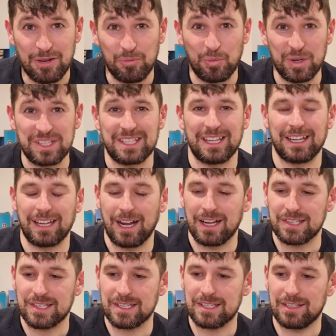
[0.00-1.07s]
whiskey
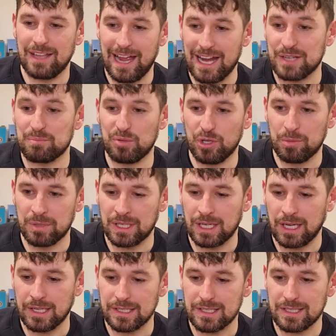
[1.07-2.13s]
casks, ex-bourbon
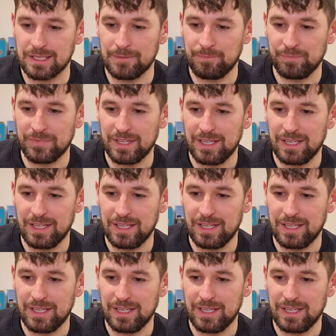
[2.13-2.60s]
casks,